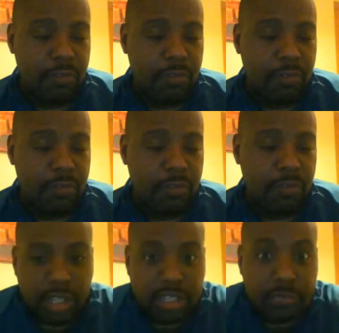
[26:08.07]
Got
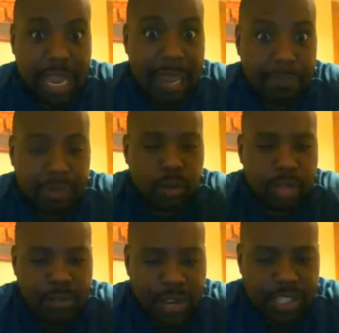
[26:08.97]
some names on
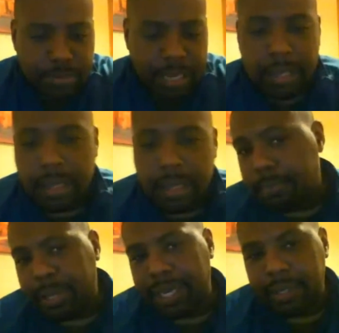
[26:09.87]
their resume.
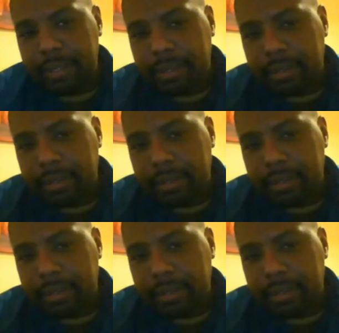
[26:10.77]
But